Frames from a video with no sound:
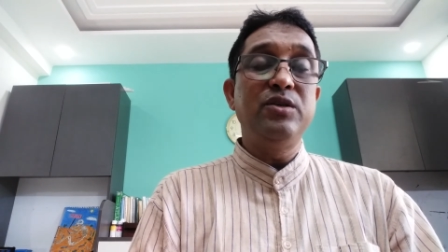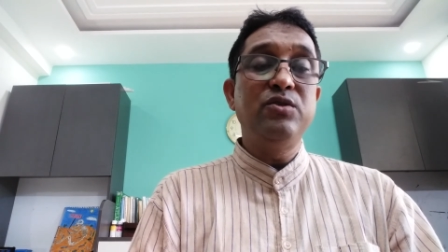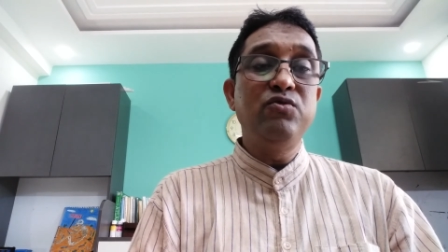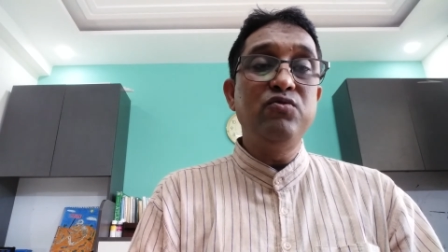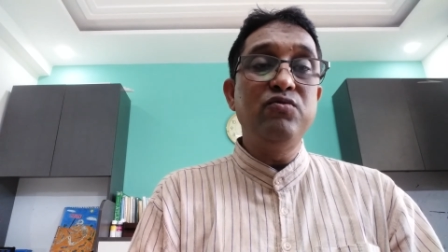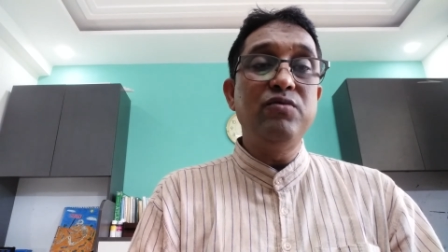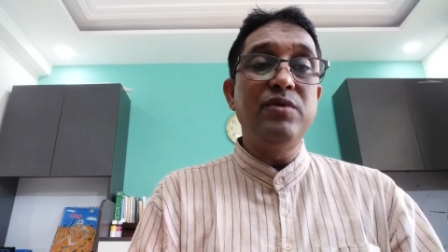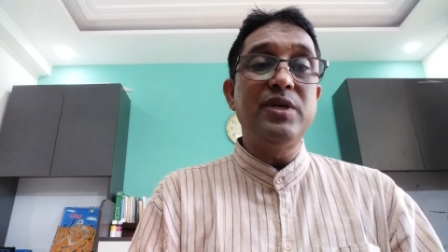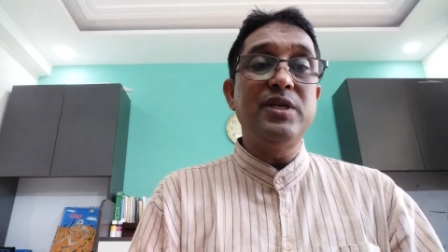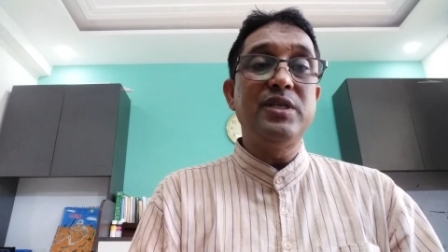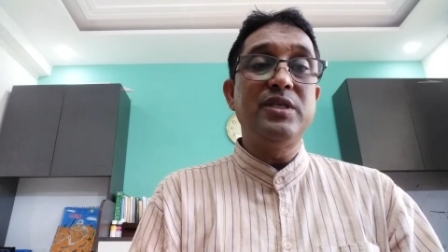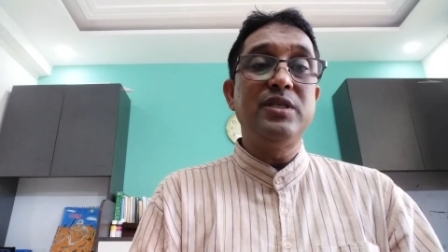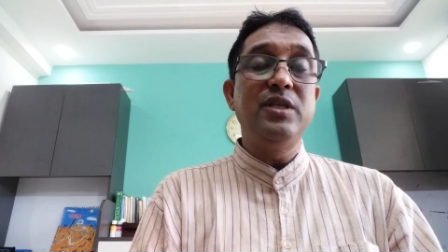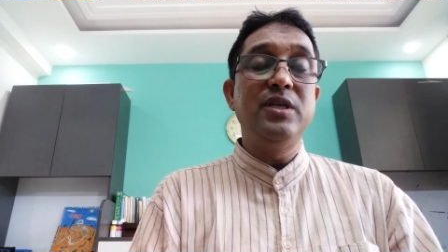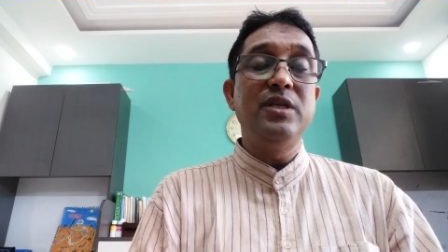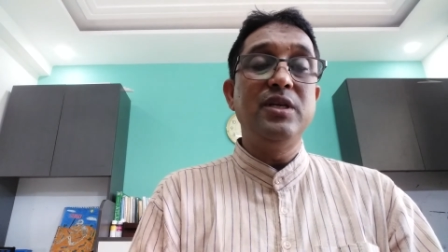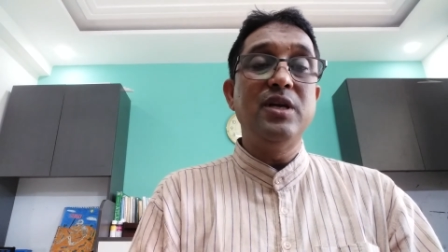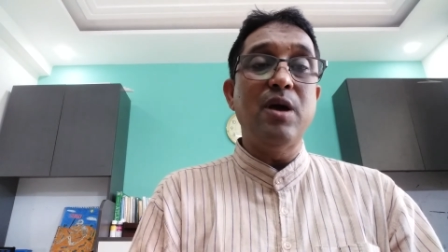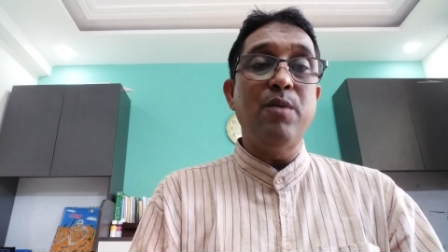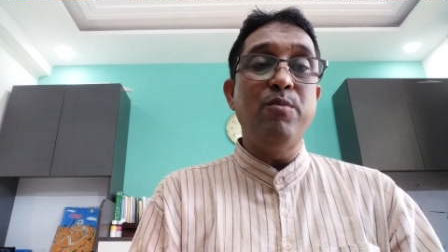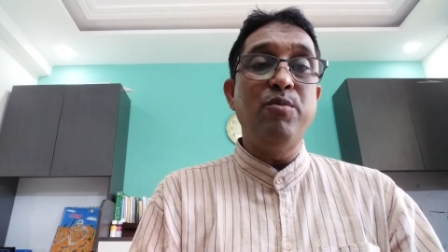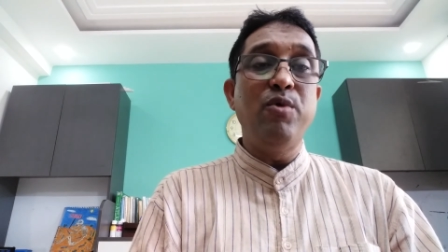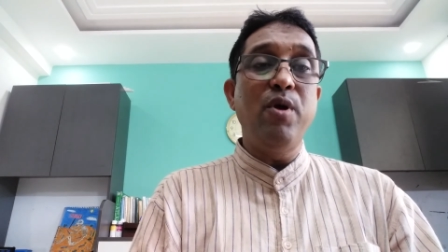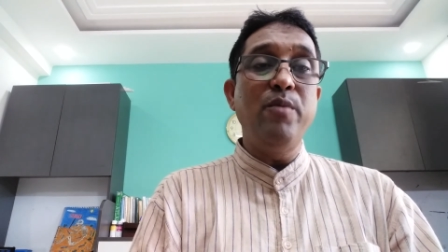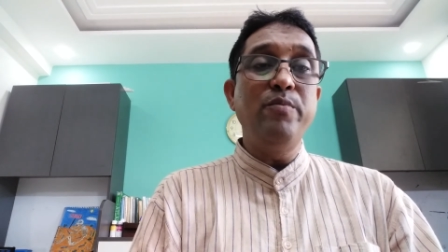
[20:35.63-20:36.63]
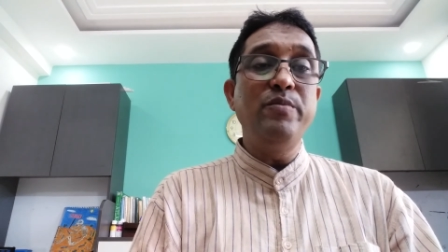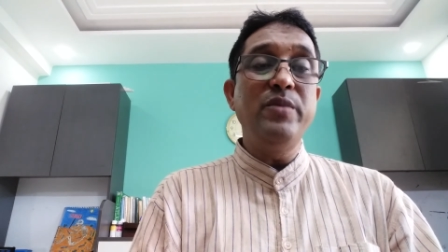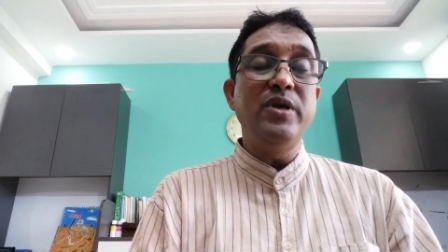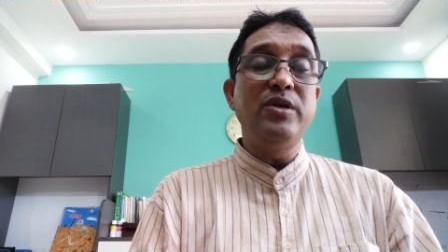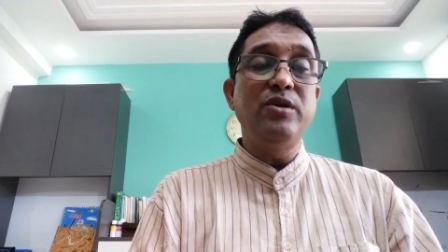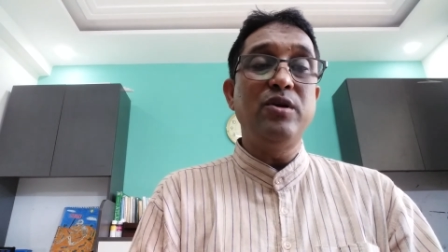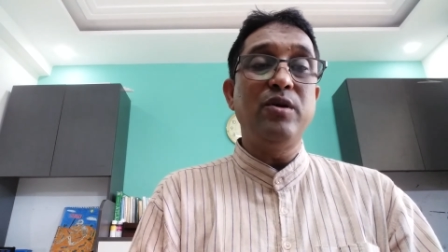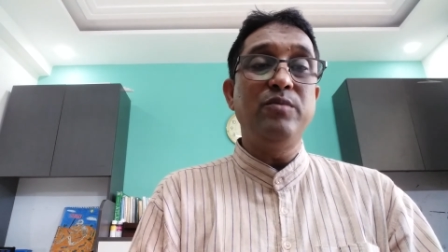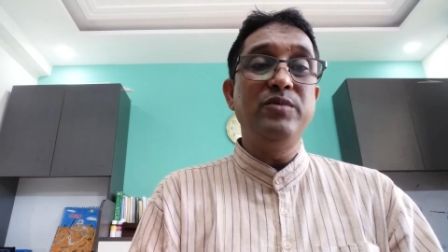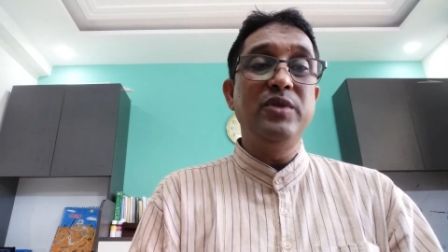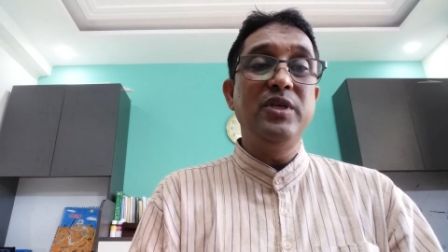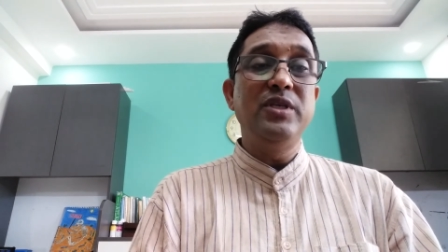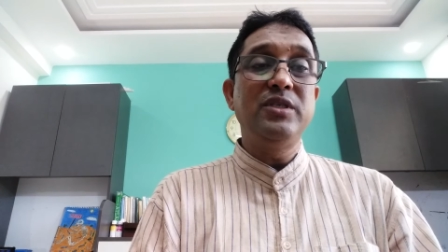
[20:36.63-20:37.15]
towards the
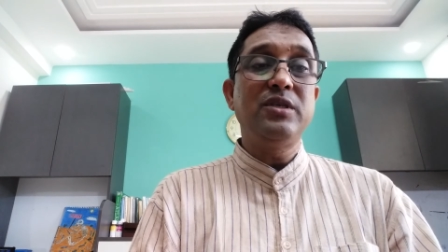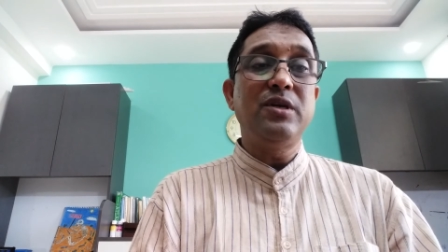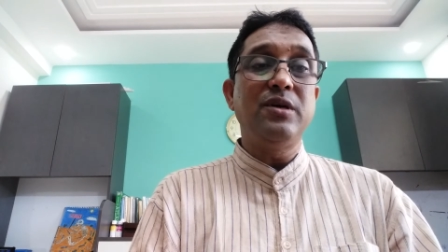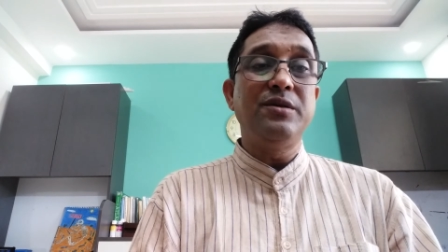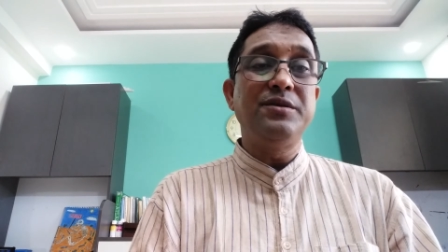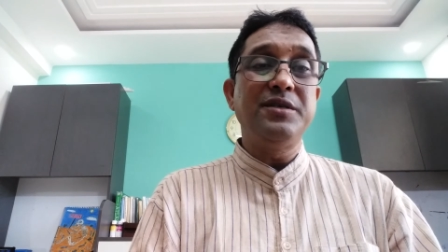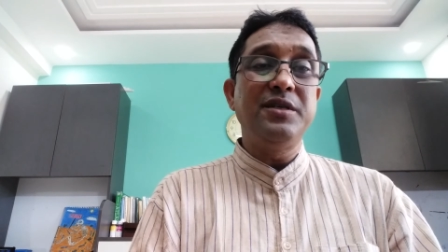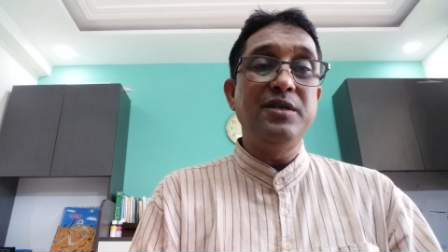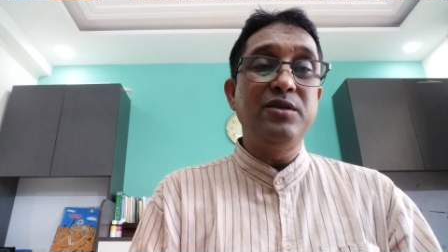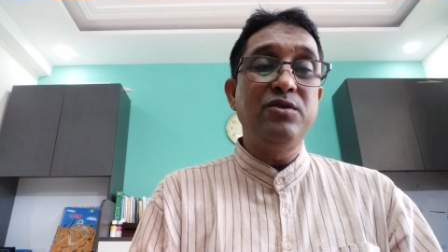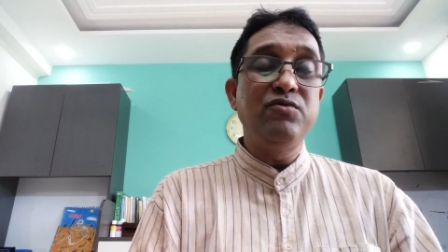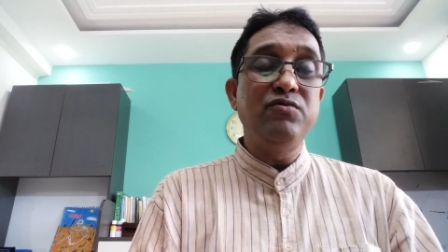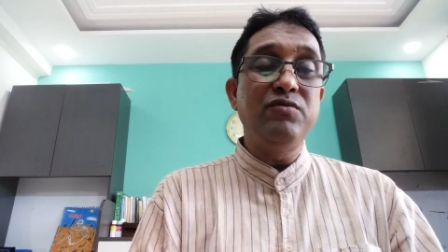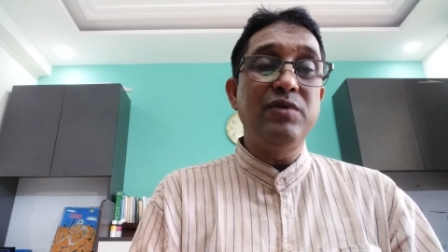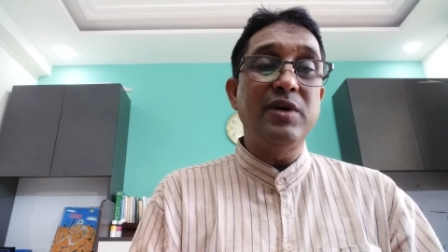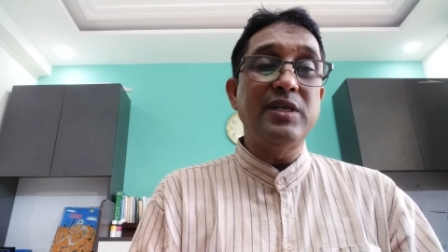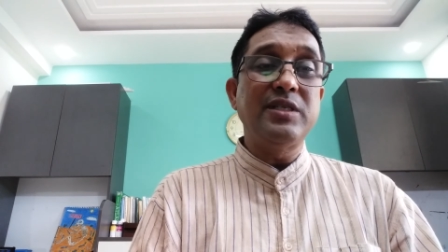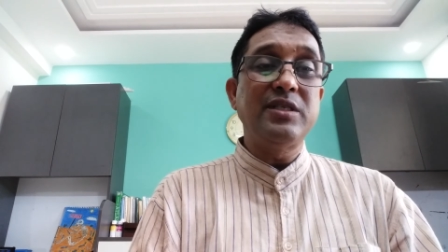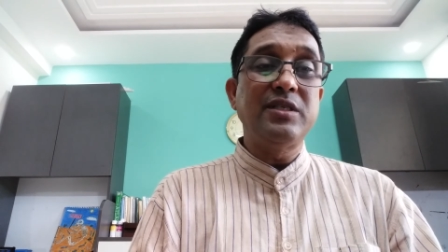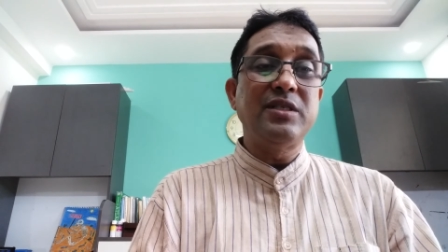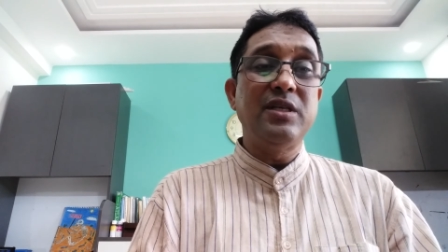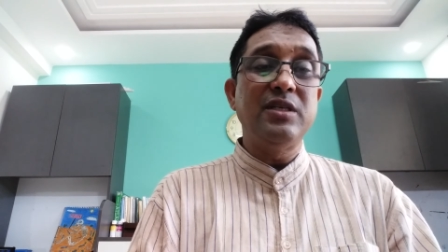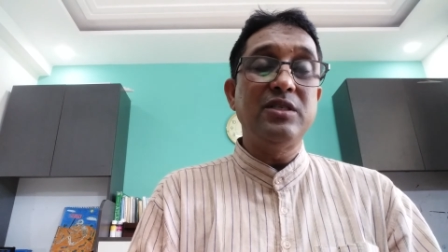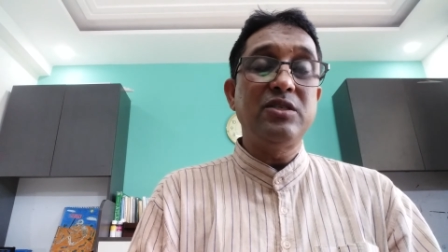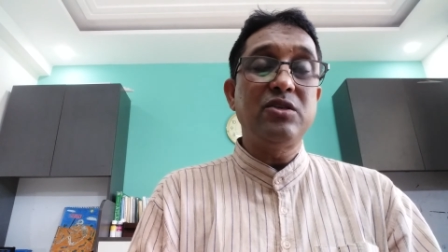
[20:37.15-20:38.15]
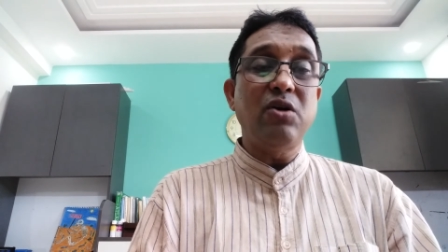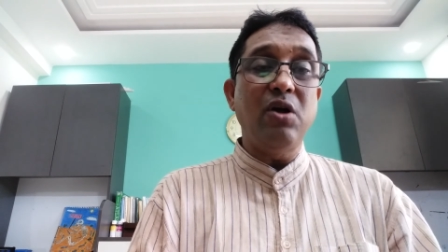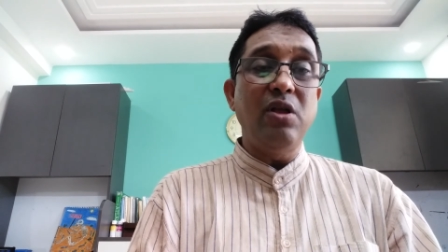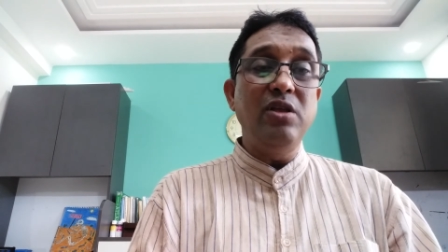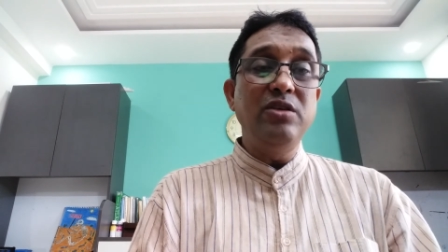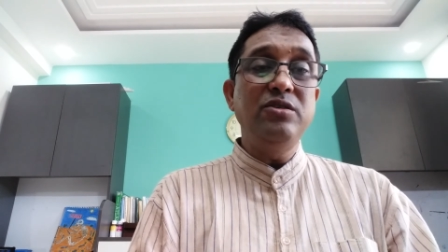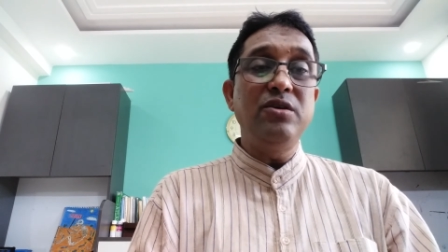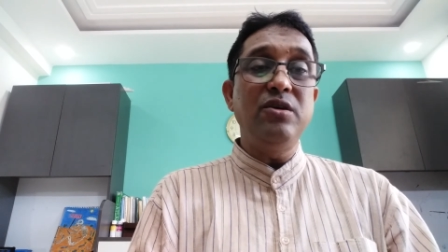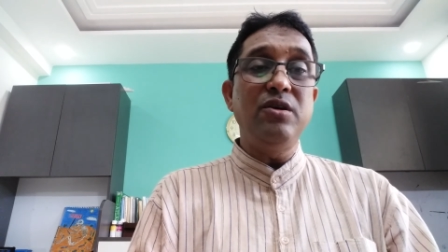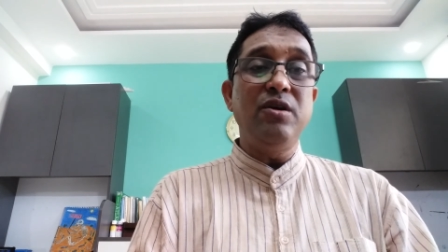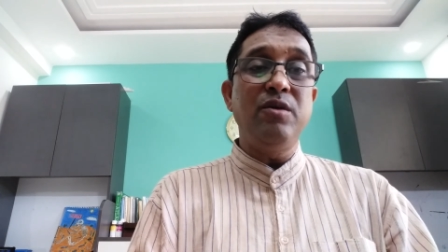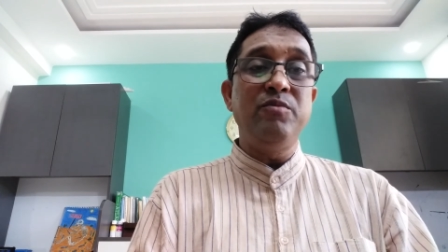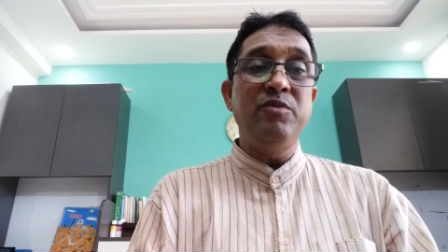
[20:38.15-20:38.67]
development of this country, towards this
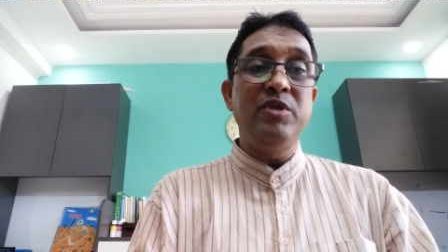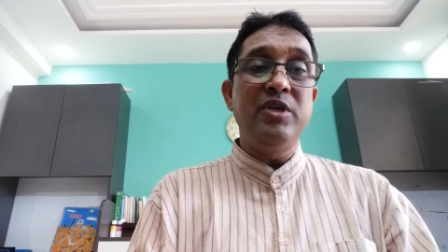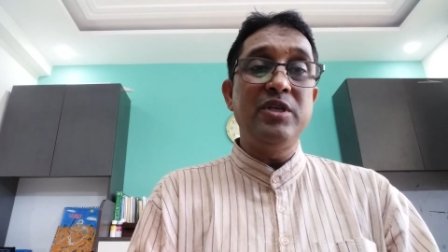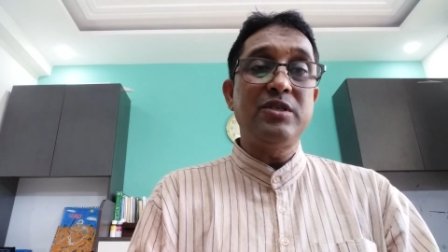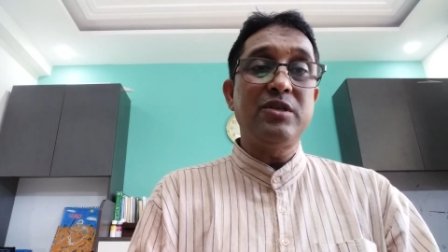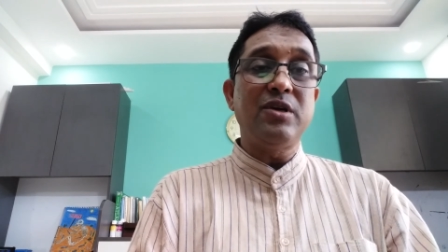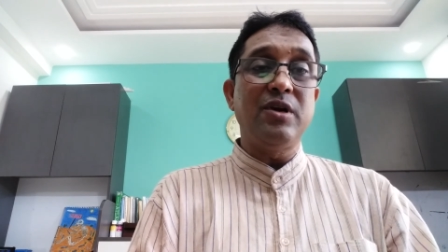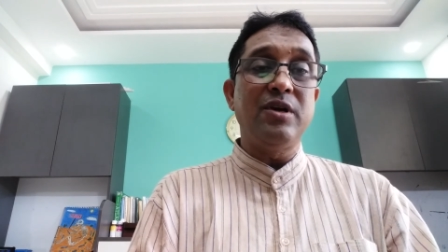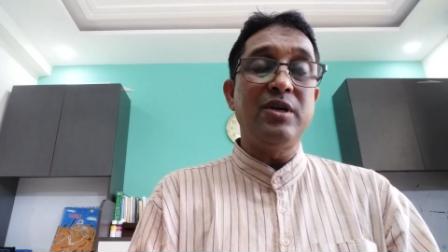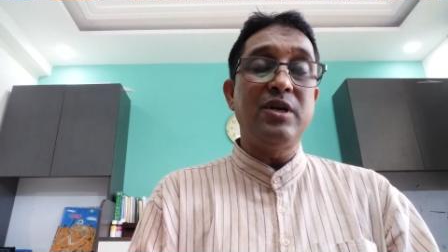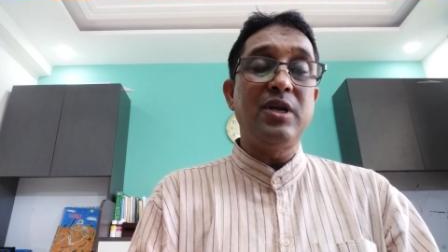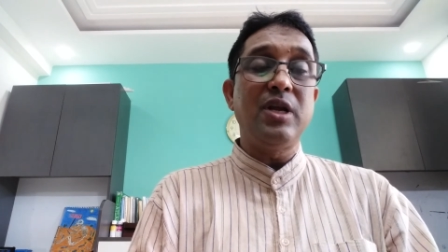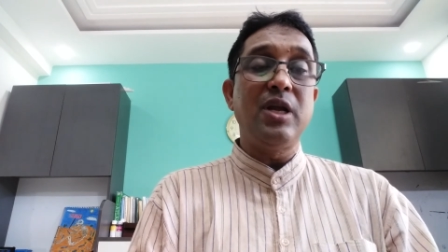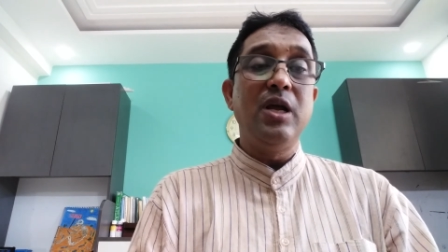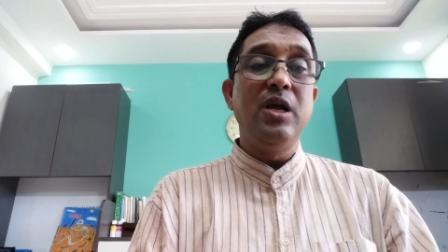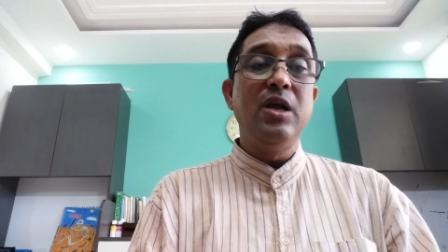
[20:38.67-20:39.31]
culture of this country,